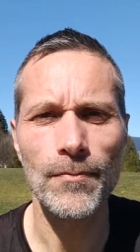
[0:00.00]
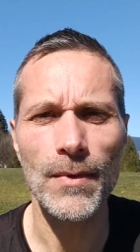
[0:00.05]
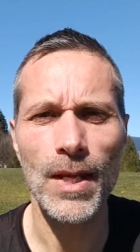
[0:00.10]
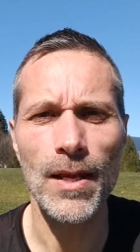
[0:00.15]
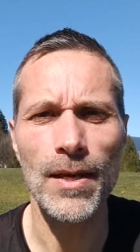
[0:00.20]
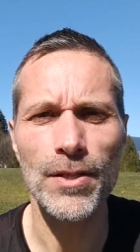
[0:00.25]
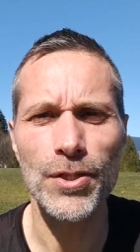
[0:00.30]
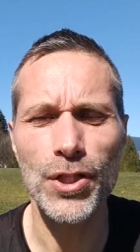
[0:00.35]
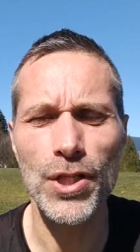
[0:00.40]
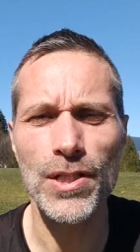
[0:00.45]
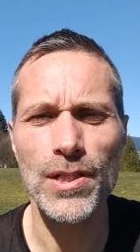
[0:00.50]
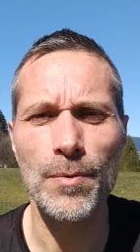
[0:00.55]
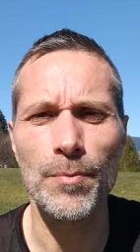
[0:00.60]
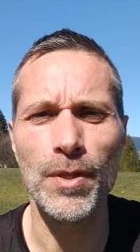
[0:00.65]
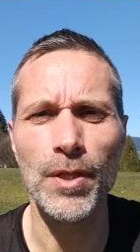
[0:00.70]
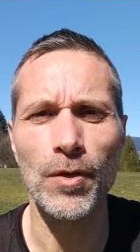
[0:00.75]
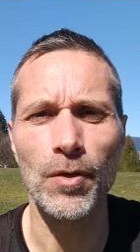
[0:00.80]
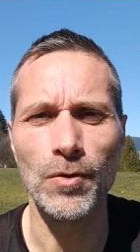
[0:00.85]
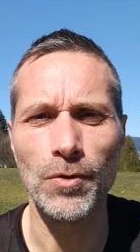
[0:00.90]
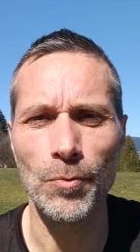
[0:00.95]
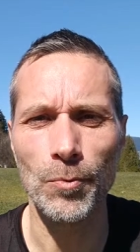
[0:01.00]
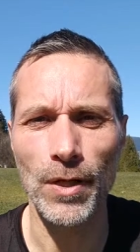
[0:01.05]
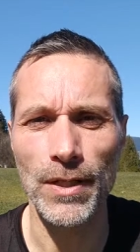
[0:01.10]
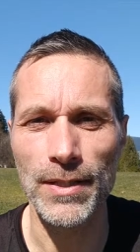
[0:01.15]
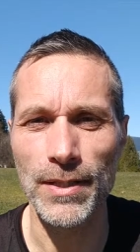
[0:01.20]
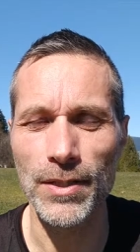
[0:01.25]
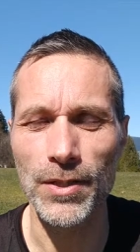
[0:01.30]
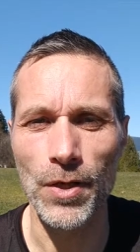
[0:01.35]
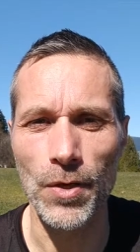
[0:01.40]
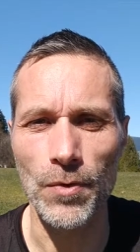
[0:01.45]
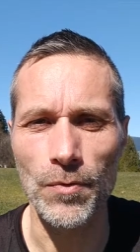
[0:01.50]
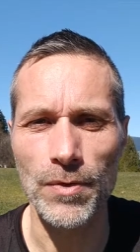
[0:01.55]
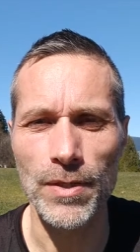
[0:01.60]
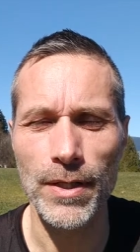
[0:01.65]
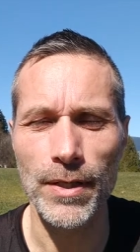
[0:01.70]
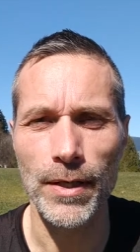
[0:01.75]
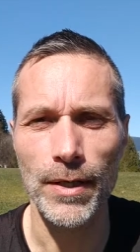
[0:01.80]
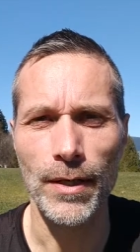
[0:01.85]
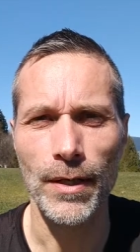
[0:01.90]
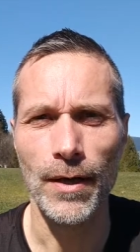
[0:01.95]
It's just some of the older ones don't.
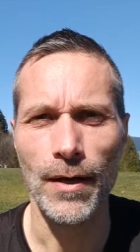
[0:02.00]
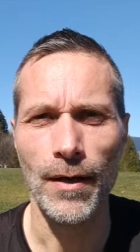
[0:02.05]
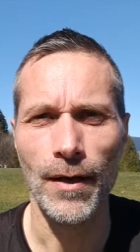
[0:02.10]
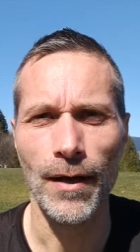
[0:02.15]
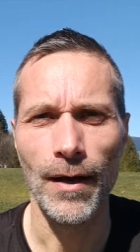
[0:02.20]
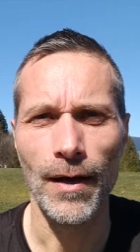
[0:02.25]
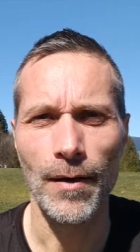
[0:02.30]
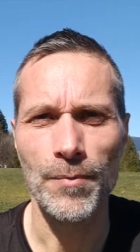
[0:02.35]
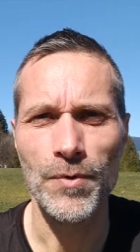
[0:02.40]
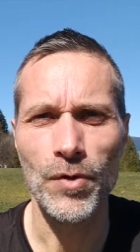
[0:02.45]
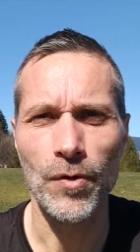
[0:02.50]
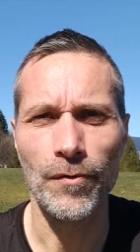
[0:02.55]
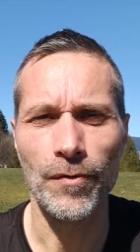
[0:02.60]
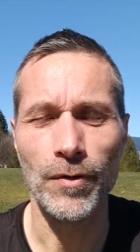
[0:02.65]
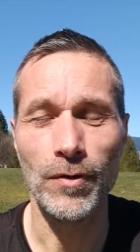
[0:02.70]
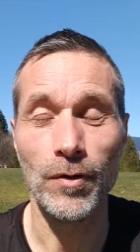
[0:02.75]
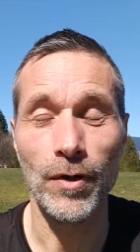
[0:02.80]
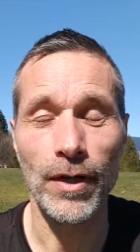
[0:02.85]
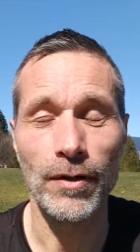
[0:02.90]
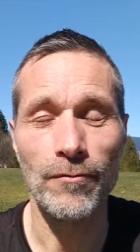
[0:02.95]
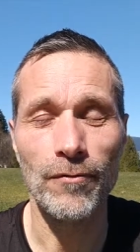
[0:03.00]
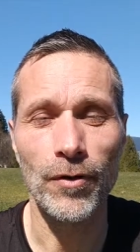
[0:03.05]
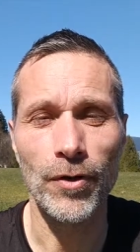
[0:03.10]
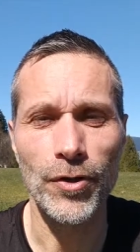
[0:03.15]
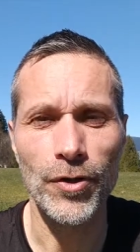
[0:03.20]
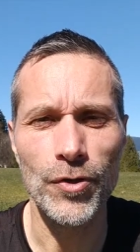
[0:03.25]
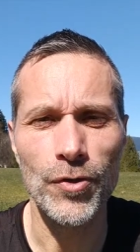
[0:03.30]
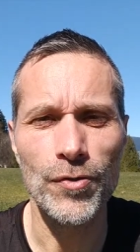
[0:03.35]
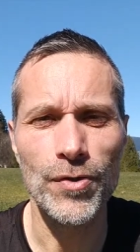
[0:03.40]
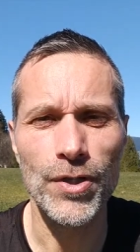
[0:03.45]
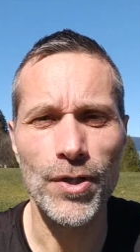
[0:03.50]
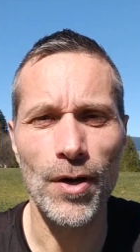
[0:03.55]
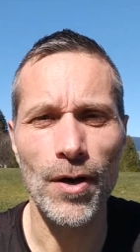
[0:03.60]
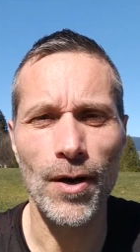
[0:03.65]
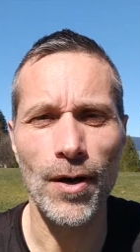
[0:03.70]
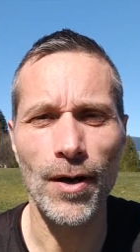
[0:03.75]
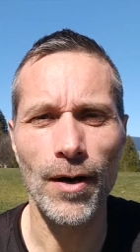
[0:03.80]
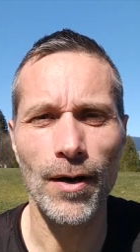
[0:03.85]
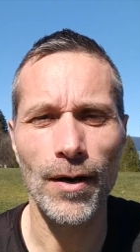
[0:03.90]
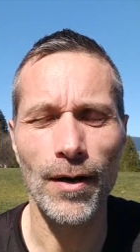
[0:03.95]
So if you're looking for a used
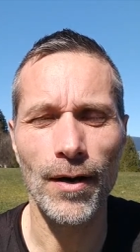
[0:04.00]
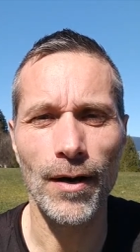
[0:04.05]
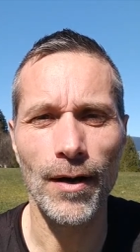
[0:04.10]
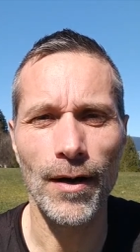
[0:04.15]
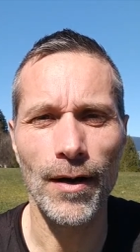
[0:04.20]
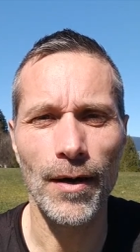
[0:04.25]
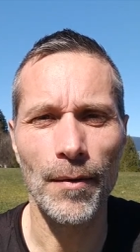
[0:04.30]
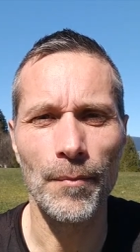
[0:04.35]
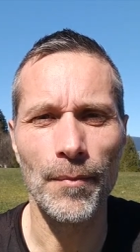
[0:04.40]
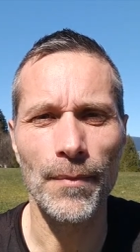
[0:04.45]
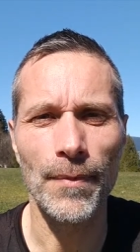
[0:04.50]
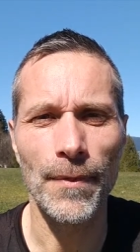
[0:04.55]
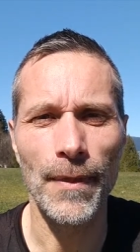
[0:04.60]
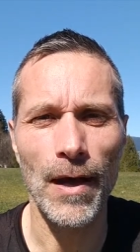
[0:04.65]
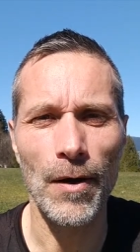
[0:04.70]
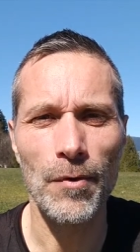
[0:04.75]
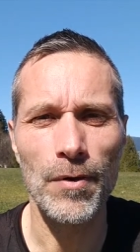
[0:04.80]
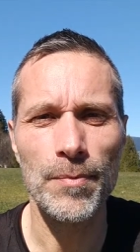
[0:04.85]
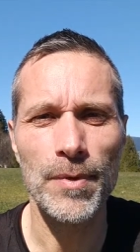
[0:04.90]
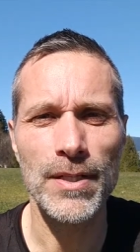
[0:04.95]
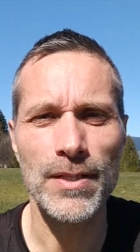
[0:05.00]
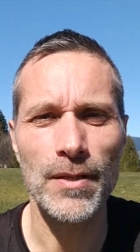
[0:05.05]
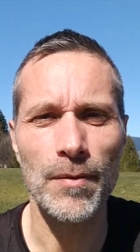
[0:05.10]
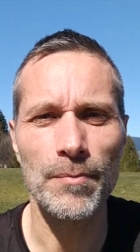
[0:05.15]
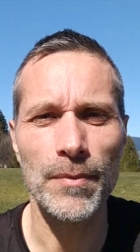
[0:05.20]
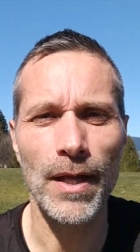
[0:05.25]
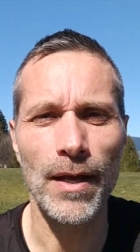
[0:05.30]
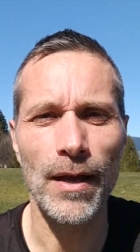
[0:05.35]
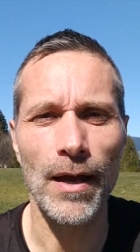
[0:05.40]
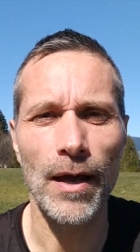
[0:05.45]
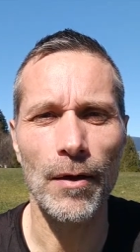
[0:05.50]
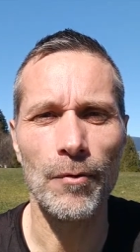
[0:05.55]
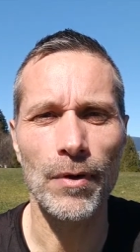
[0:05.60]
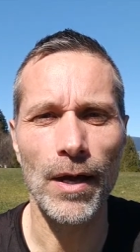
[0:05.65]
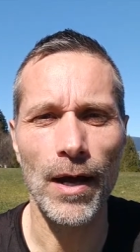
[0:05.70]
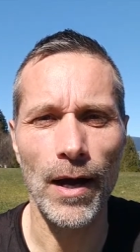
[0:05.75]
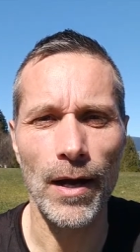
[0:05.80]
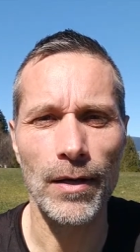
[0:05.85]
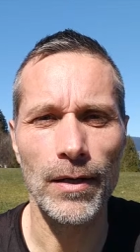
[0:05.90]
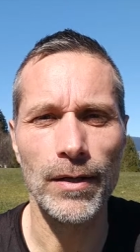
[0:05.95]
car, that would be something I would
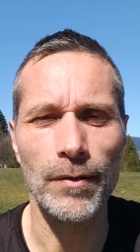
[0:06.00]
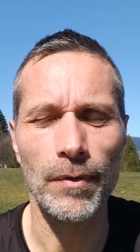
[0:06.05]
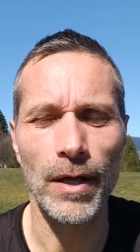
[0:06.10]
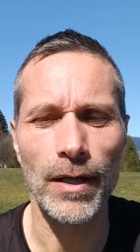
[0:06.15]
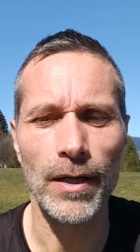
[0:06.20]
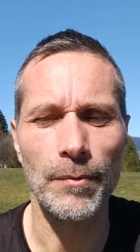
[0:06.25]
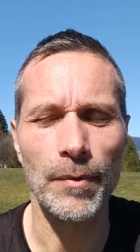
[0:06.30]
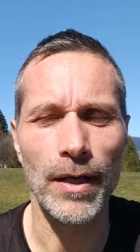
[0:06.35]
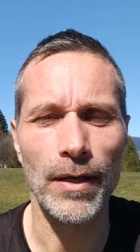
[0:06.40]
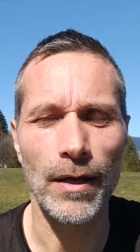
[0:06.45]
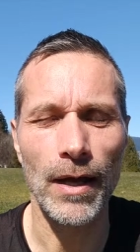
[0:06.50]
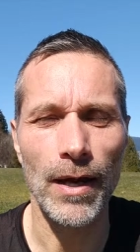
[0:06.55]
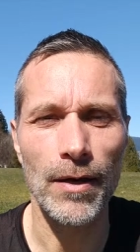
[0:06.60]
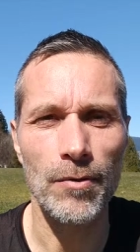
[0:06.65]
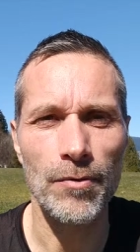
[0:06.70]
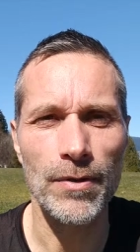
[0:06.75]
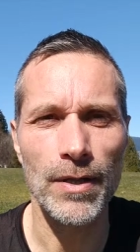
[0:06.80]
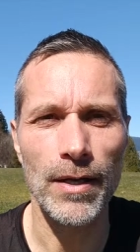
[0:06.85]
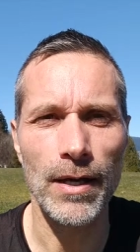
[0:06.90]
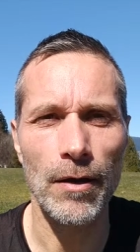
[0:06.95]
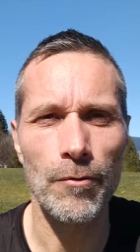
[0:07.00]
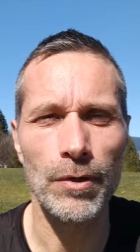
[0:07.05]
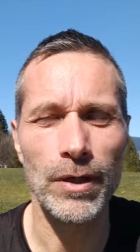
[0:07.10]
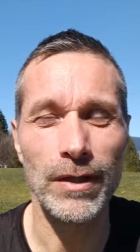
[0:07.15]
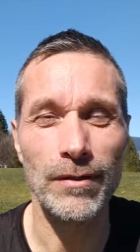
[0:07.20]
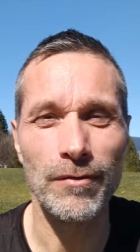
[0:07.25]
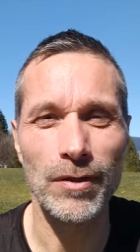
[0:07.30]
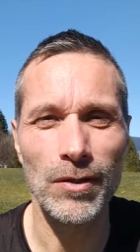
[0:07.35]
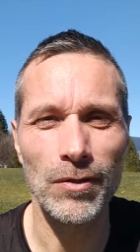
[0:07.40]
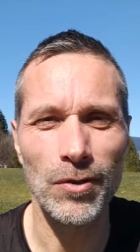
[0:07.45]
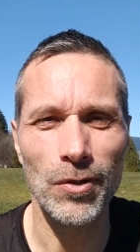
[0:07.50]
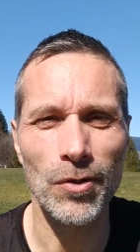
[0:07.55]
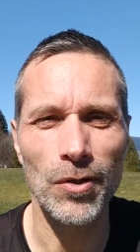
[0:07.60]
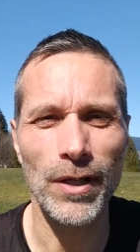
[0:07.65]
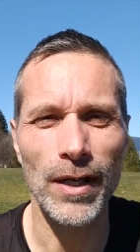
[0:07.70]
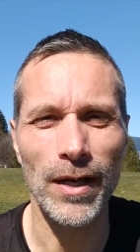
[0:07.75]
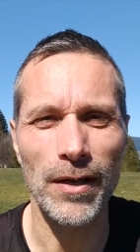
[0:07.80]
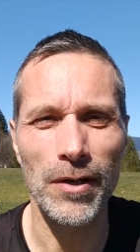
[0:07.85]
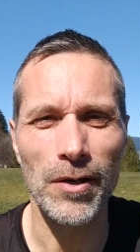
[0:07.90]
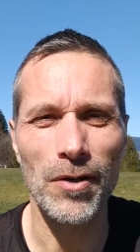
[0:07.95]
highly recommend. I don't think I would even look
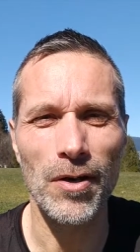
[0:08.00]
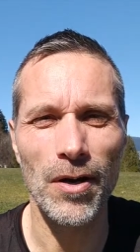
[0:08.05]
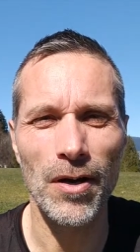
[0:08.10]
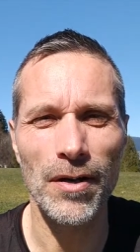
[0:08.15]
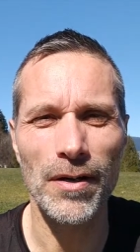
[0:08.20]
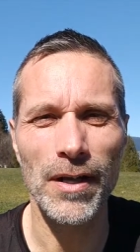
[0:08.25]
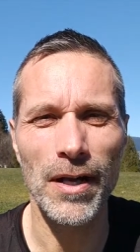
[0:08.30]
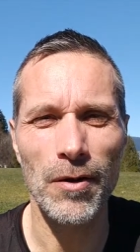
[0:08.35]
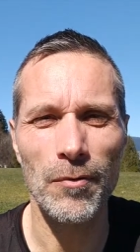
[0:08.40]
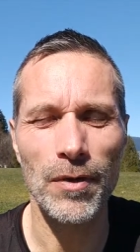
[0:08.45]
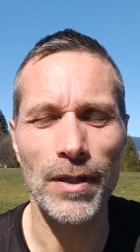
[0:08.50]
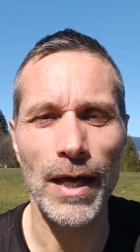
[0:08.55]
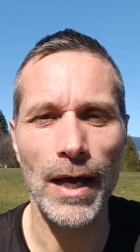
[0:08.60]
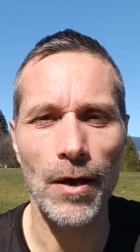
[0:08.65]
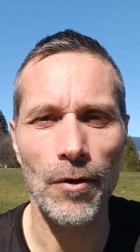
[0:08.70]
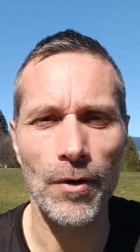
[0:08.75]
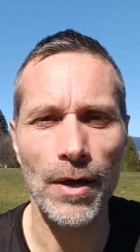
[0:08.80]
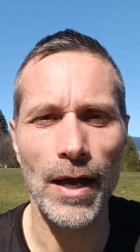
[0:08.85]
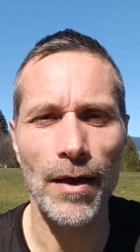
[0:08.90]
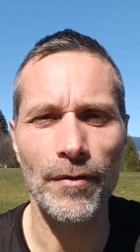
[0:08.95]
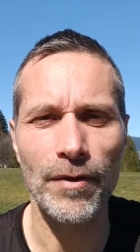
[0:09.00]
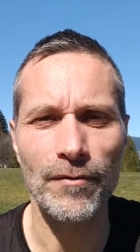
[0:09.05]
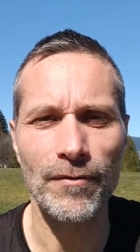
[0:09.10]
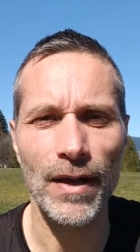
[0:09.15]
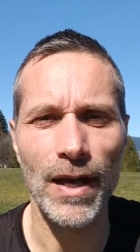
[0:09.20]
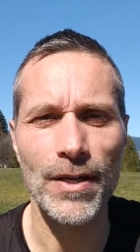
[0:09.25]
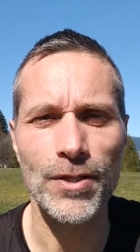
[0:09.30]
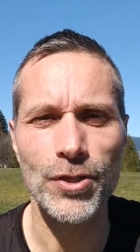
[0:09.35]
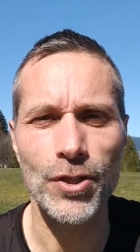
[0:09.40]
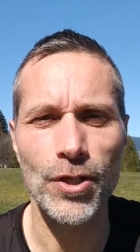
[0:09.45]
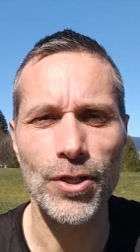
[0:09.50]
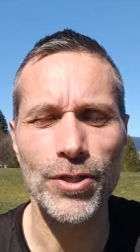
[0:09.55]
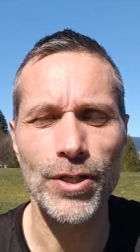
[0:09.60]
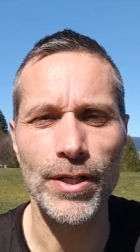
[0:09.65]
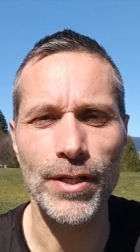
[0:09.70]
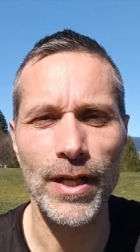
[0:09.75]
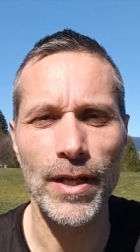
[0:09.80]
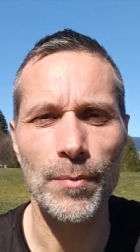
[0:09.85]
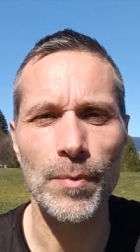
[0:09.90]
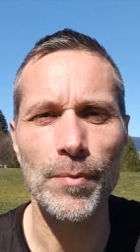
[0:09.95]
at a car now without having fast
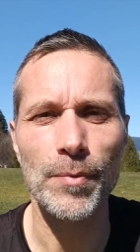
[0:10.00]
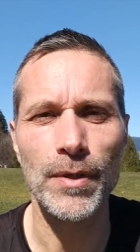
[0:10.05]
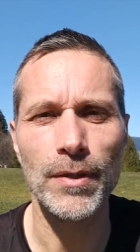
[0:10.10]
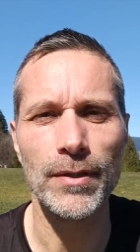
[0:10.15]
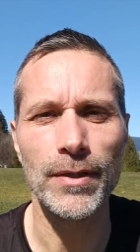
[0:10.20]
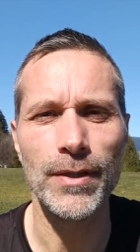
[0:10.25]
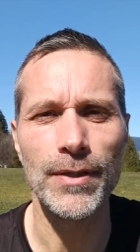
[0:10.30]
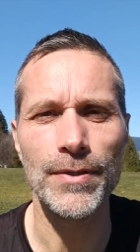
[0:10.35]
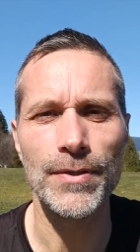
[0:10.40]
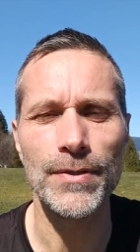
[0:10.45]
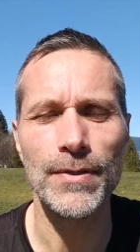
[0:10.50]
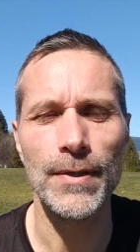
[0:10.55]
charging capabilities.